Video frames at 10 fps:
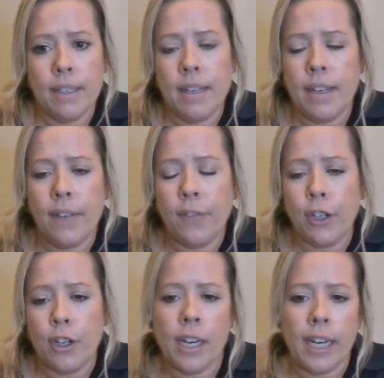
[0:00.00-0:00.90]
if
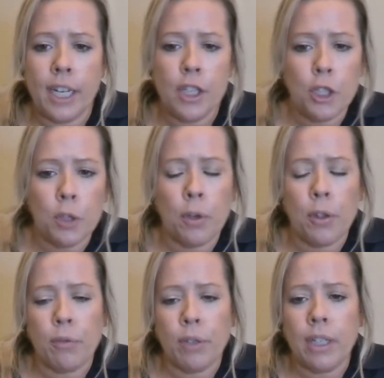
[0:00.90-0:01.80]
you're in a 2 or
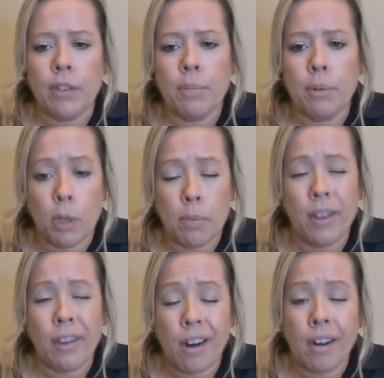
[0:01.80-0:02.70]
3 year
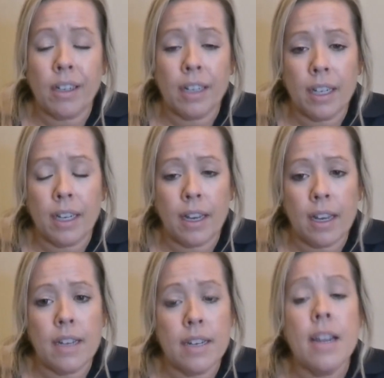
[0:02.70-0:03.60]
diploma, there are
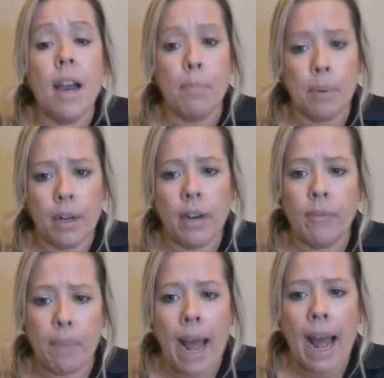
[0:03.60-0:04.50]
a number of
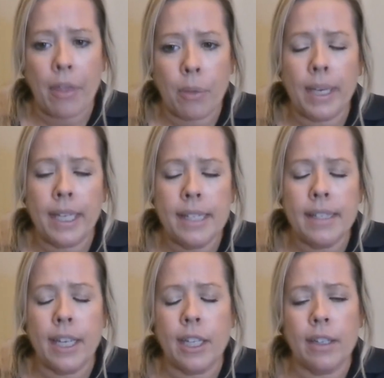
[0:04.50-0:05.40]
pathways
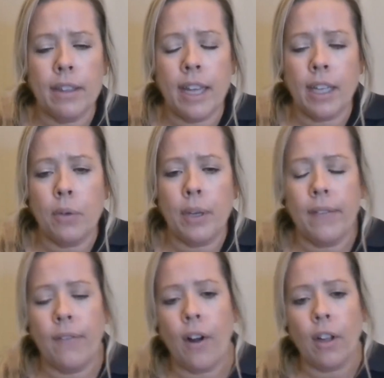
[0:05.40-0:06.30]
that you
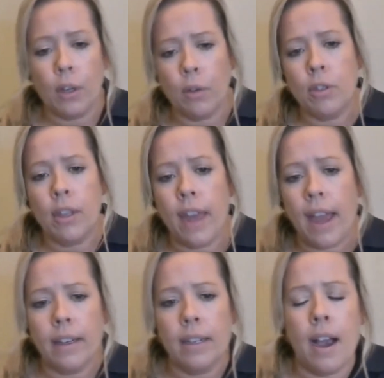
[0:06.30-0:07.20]
can follow to
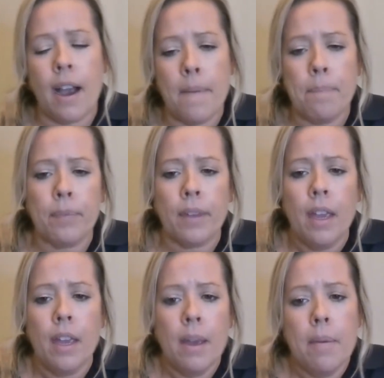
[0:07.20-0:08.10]
then
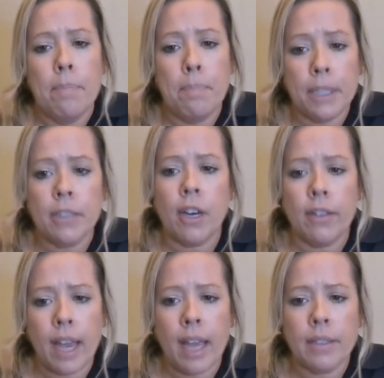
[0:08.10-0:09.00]
build
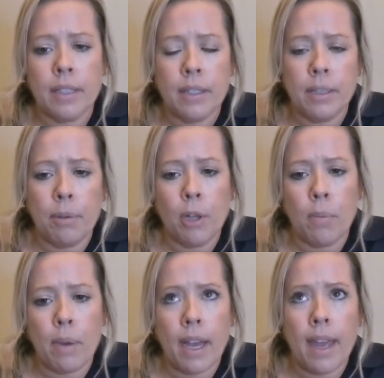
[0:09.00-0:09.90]
on that
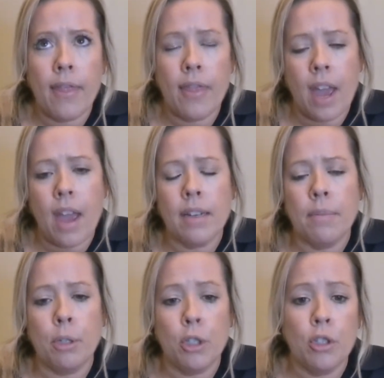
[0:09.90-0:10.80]
diploma and
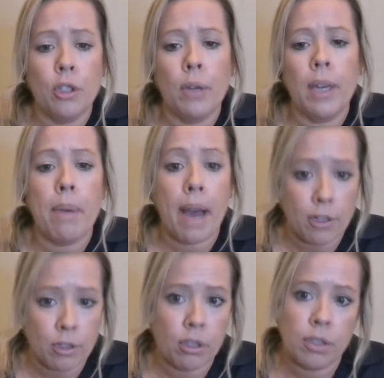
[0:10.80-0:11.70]
then pursue a
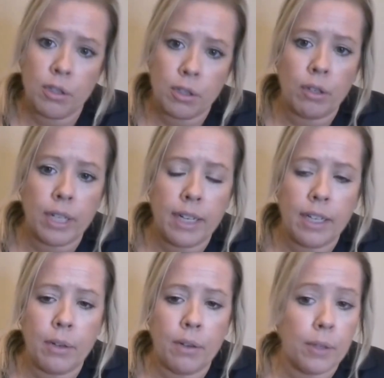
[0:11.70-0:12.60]
bachelor's degree in a
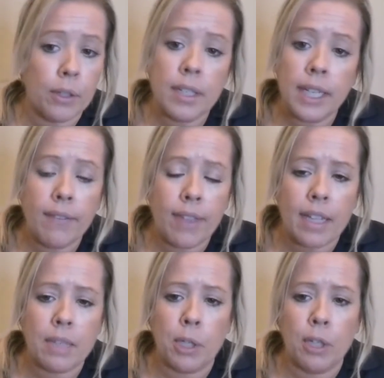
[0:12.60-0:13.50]
university, if
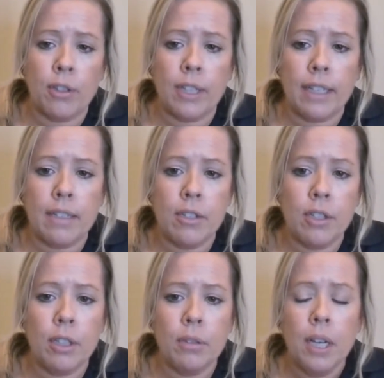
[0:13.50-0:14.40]
that's what you're looking to
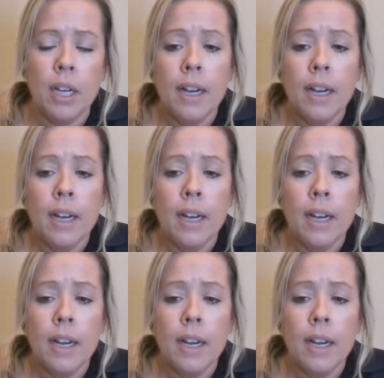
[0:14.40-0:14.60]
do.